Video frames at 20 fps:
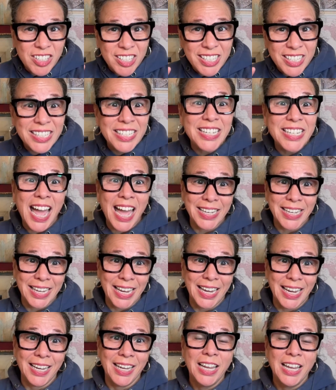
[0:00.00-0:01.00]

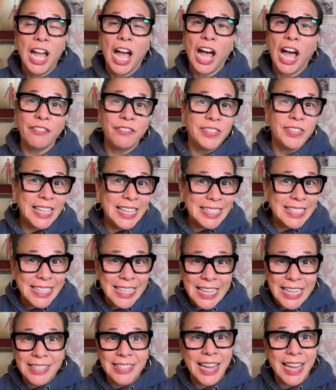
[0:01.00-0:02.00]
study, of
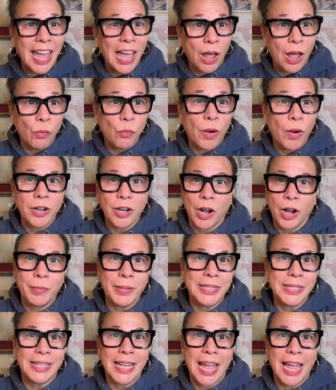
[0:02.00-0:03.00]
listening to L. Ron
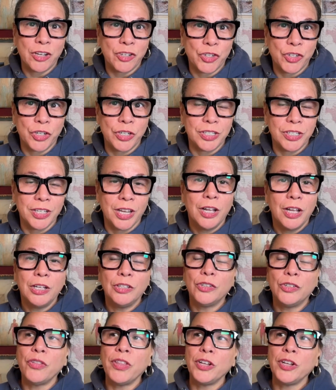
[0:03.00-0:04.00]
Hubbard lectures.
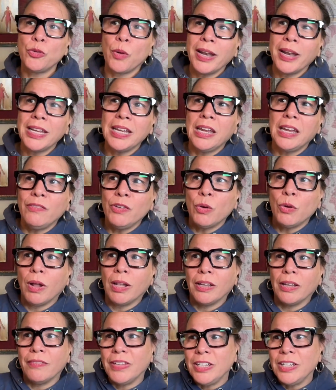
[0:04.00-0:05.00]
So they try to give you
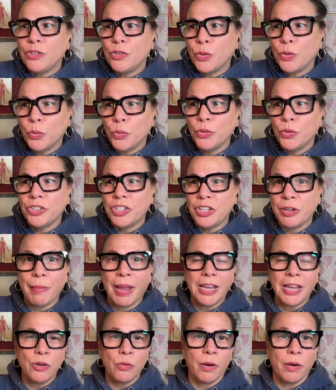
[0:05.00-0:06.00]
all of these tools to
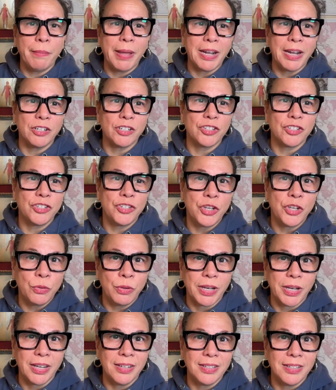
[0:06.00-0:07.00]
make you a better
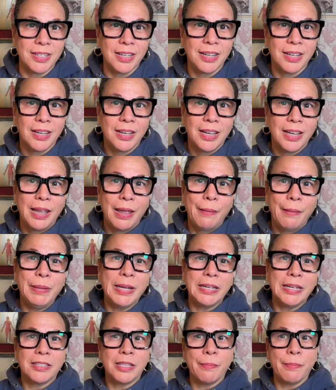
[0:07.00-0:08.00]
student,
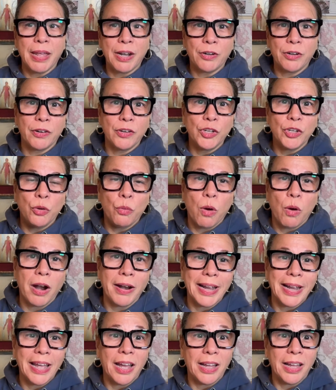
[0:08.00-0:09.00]
because the better you
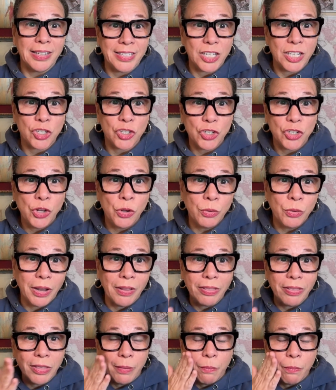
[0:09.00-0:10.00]
are as a
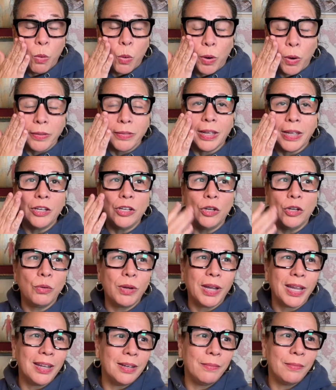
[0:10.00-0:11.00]
student, the more that you
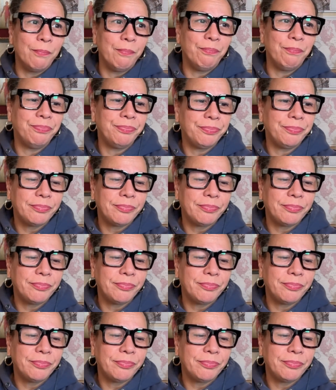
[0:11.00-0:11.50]
can